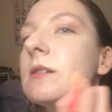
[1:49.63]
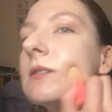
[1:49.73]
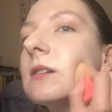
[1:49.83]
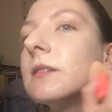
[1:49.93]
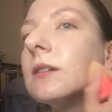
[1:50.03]

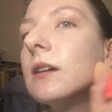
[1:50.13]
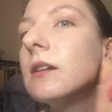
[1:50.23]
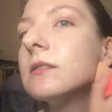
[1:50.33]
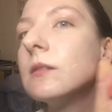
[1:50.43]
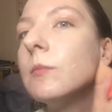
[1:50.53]
because I got
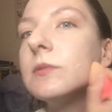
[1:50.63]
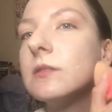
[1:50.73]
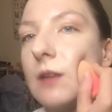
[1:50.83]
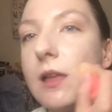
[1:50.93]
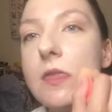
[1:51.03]
some
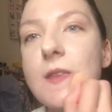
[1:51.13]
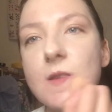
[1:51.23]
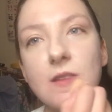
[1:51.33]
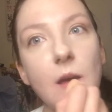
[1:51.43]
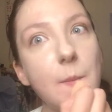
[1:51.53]
sun this
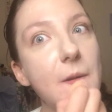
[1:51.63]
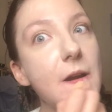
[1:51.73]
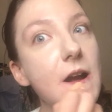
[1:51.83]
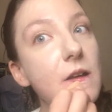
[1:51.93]
summer.